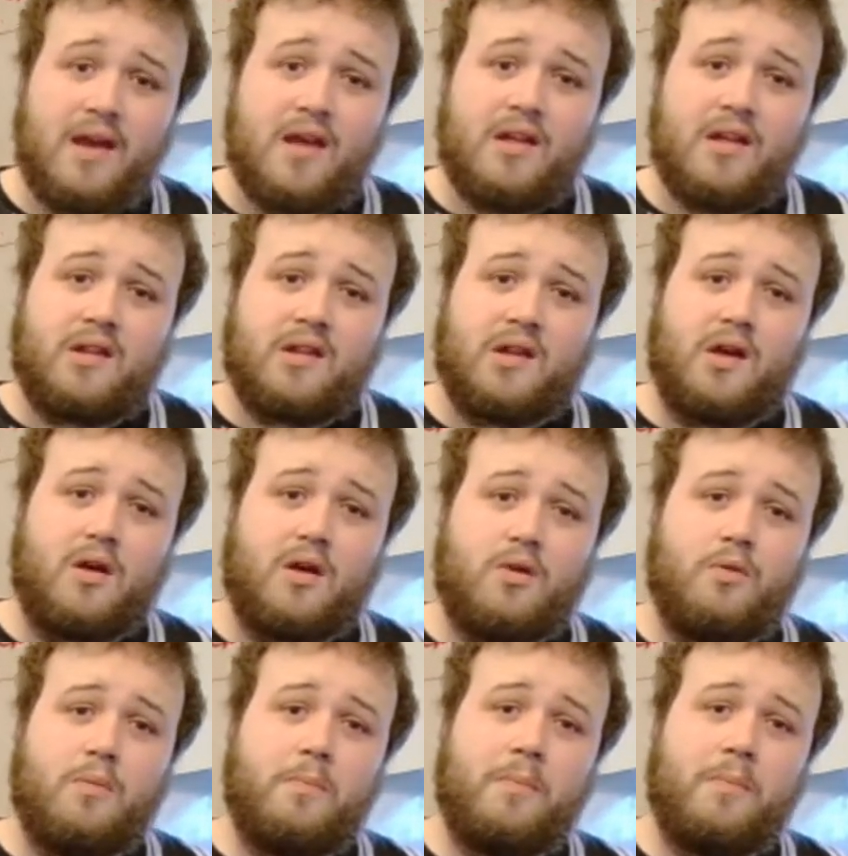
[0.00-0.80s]

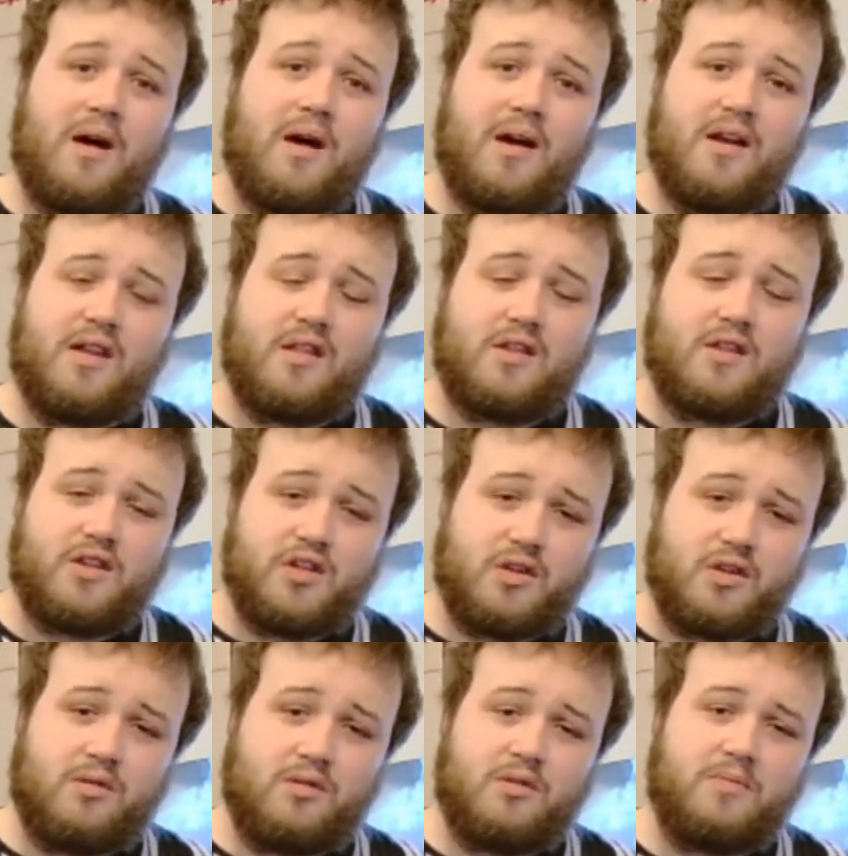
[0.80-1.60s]
So pious
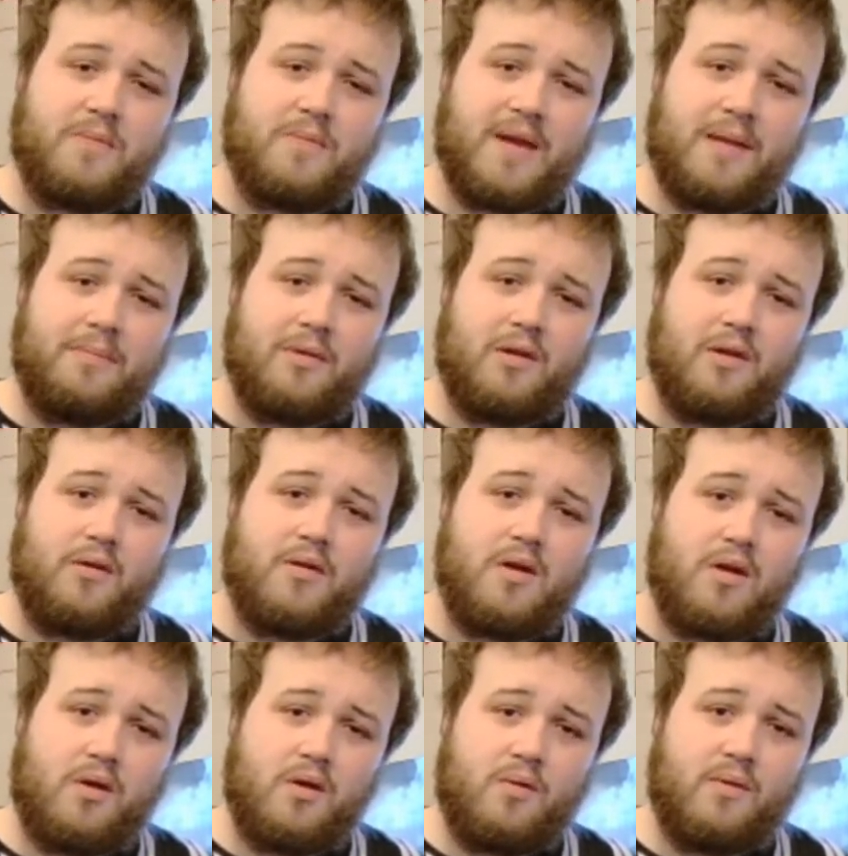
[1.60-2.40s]
Jews, people
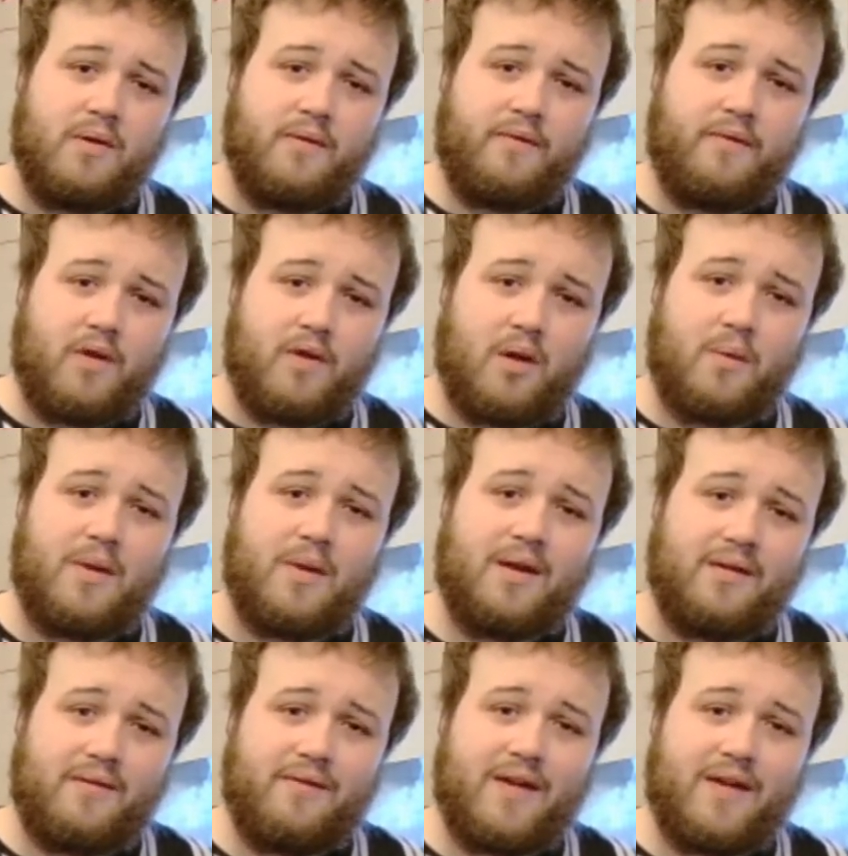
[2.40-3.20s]
who were
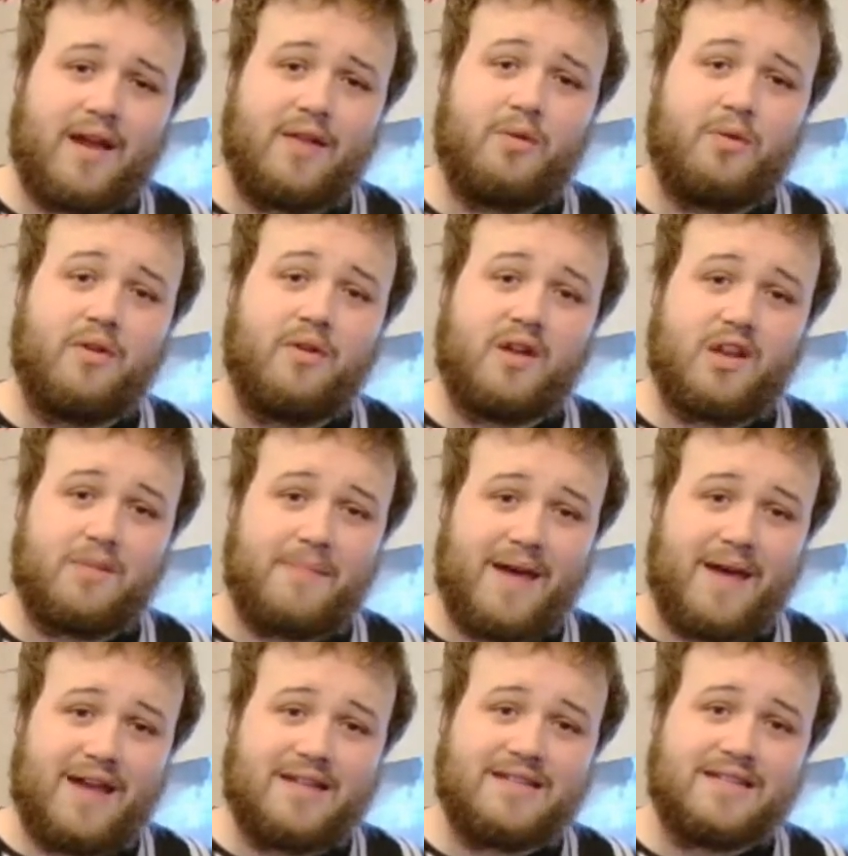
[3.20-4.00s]
following faith, were
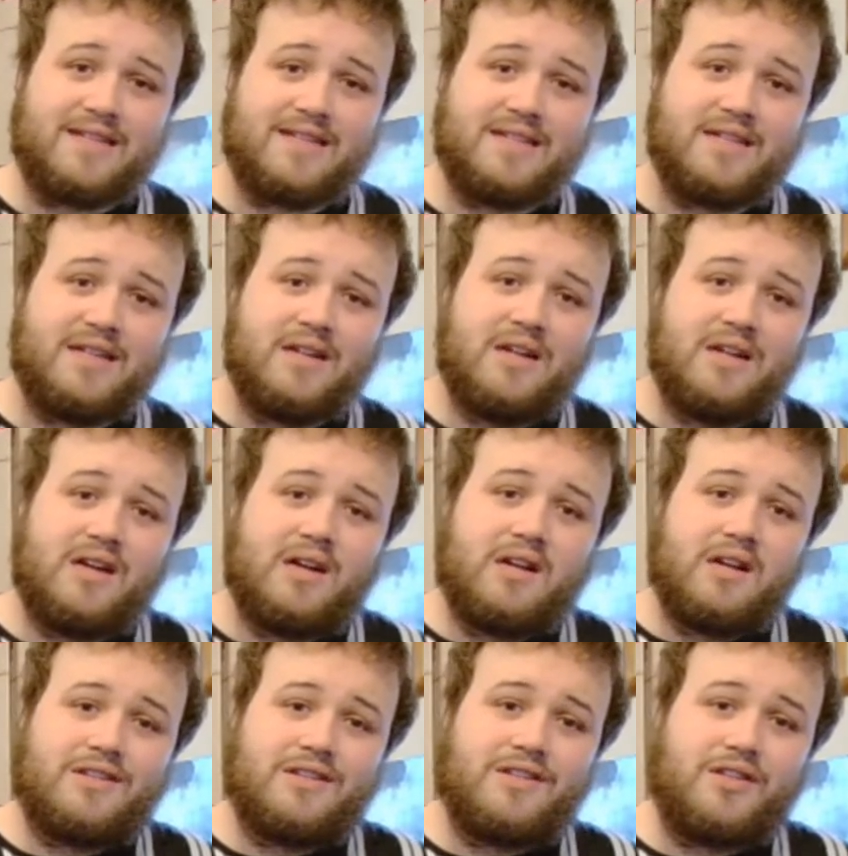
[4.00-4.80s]
expected
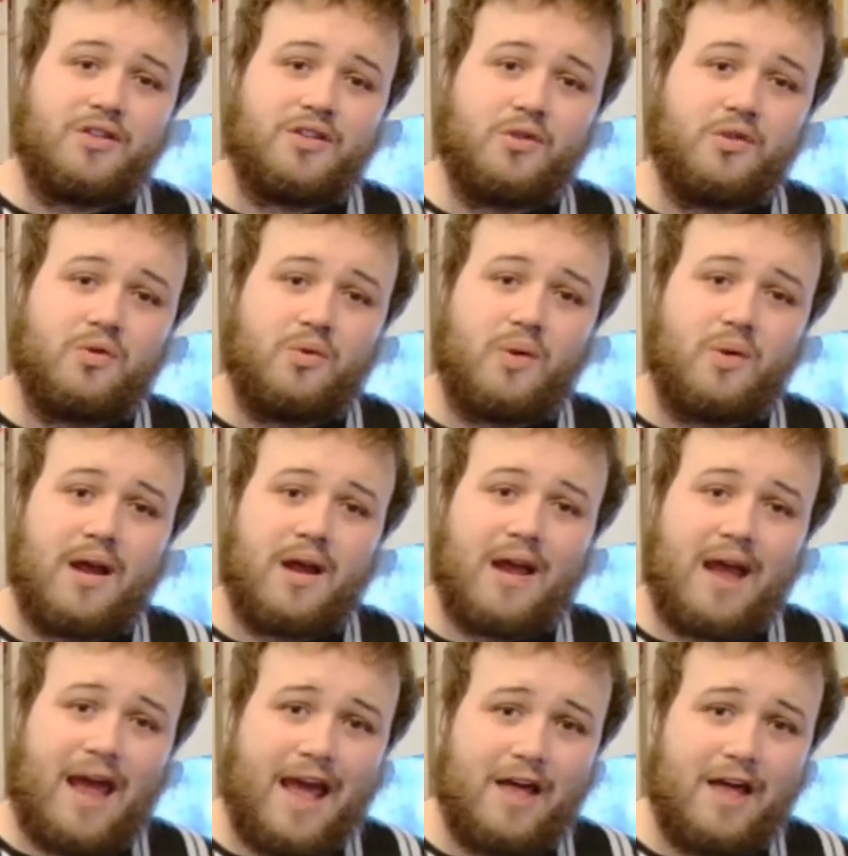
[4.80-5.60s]
to
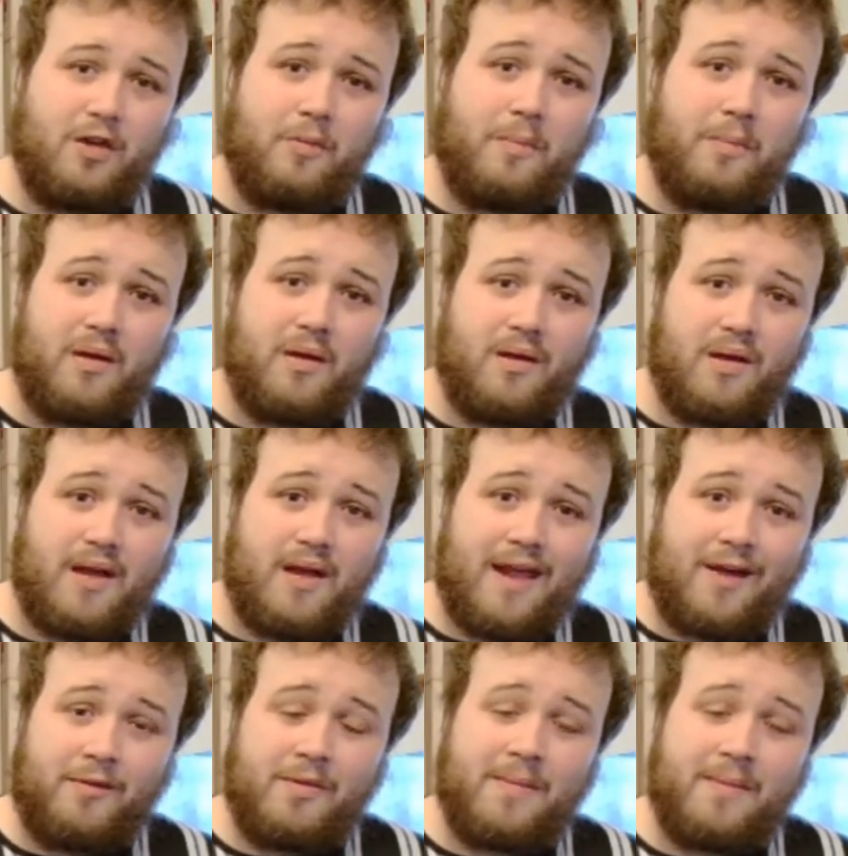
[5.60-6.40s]
help
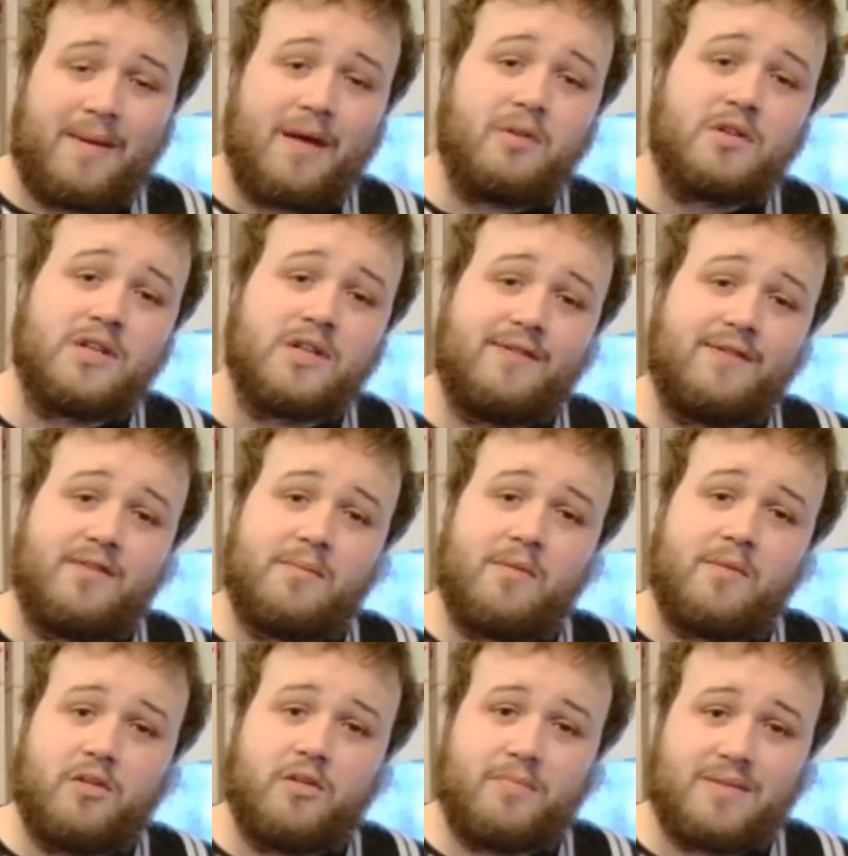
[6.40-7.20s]
them out, to give
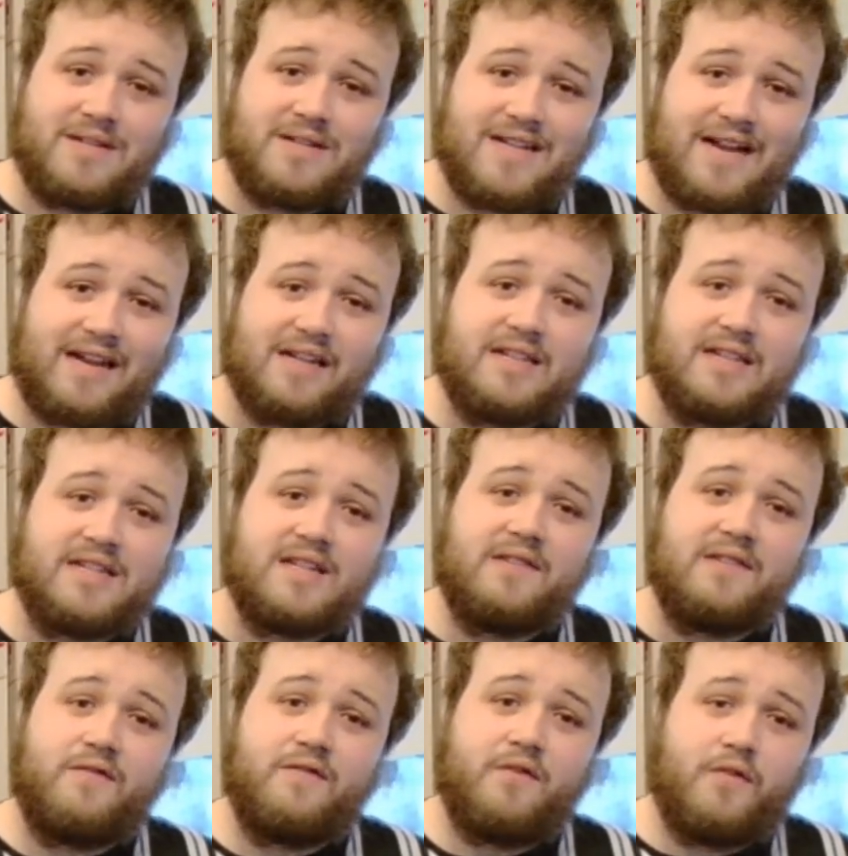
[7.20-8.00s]
them
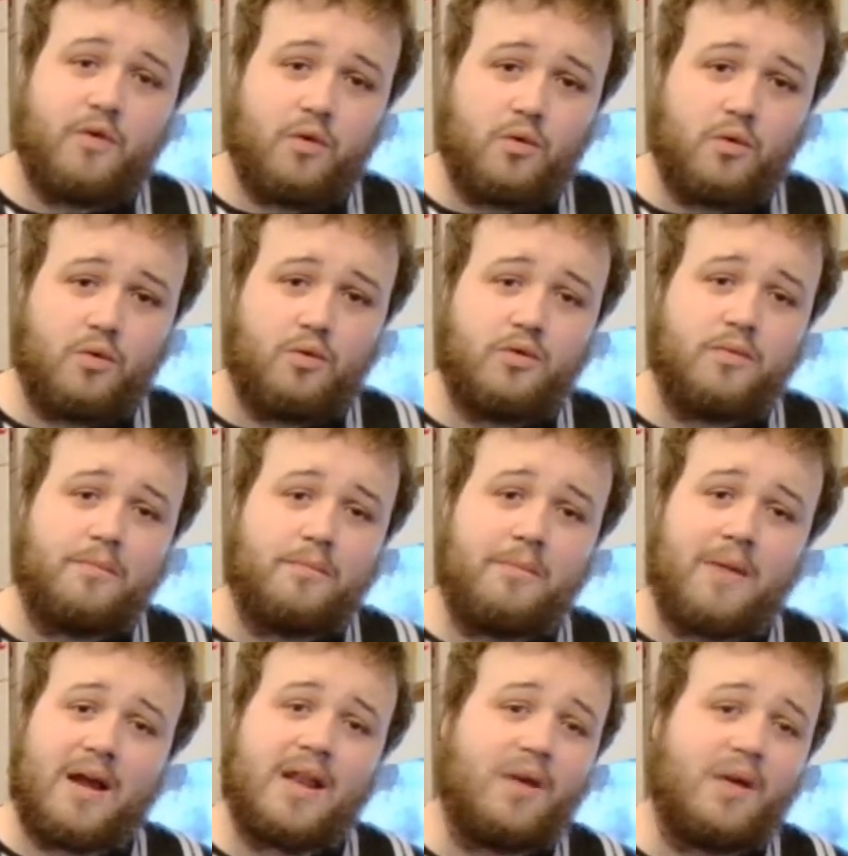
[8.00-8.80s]
hospitality, food,
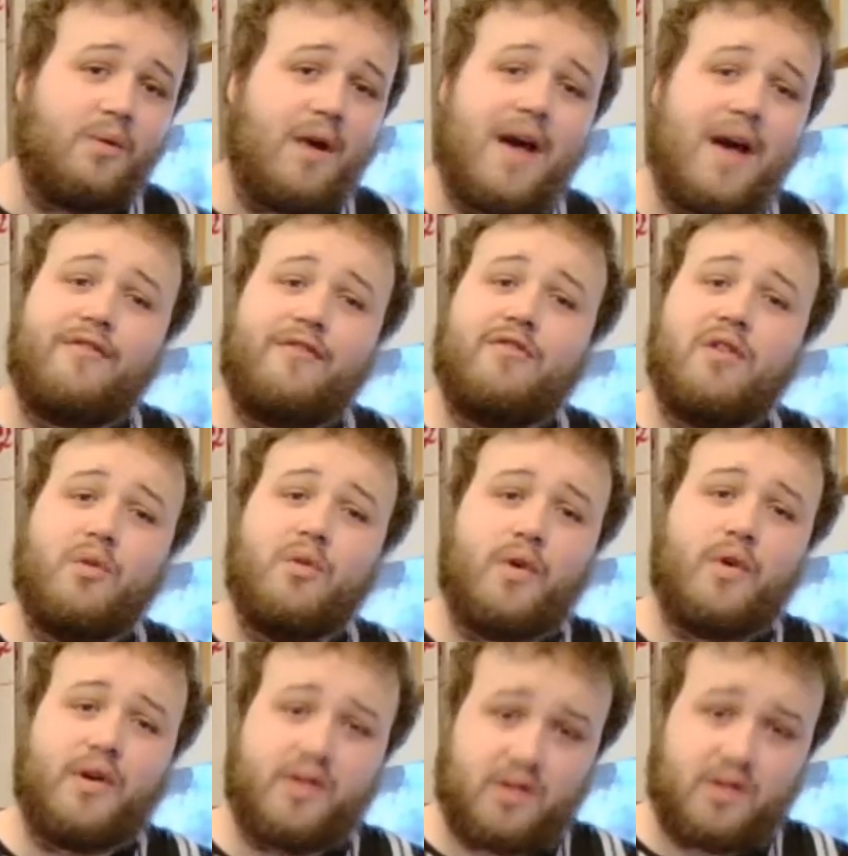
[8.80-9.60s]
money, whatever it
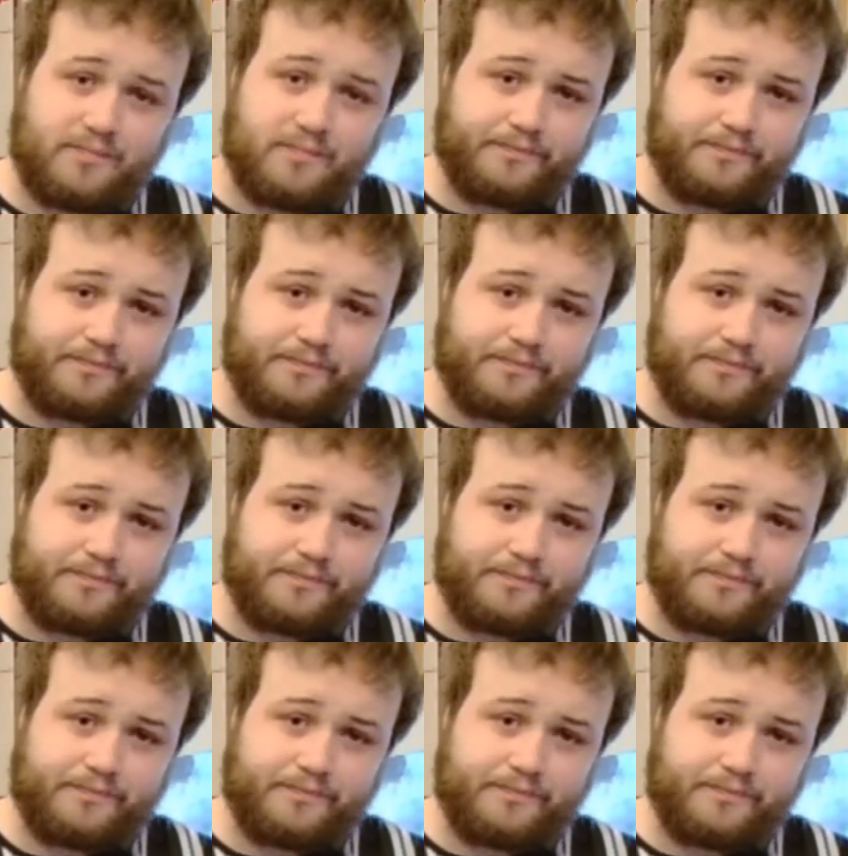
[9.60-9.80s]
was,